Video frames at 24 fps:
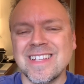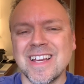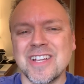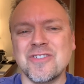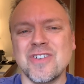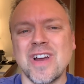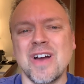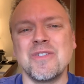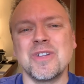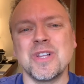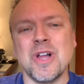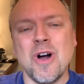I
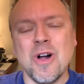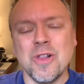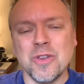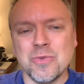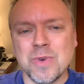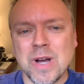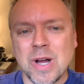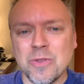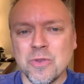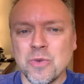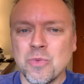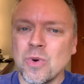travel all
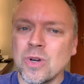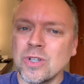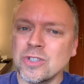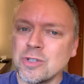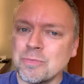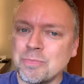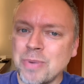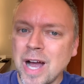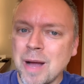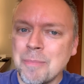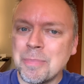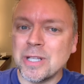around the world to
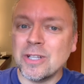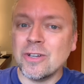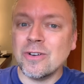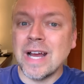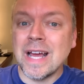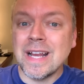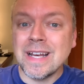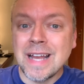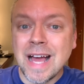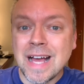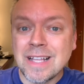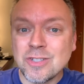popular
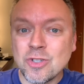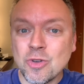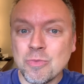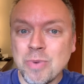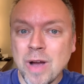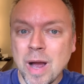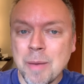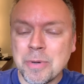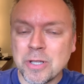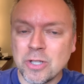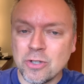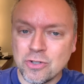and not so
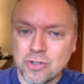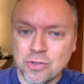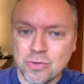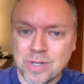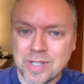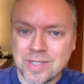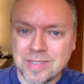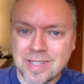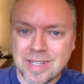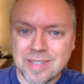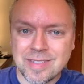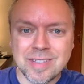popular
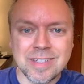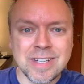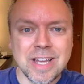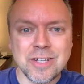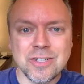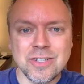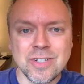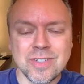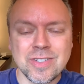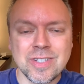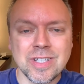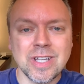tourist
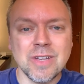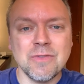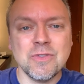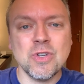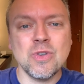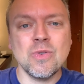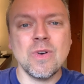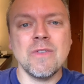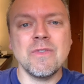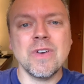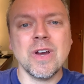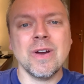destinations to give
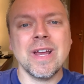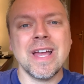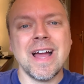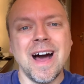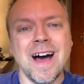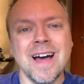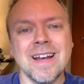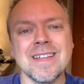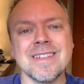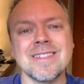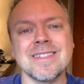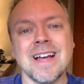you a very
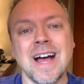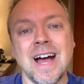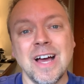honest,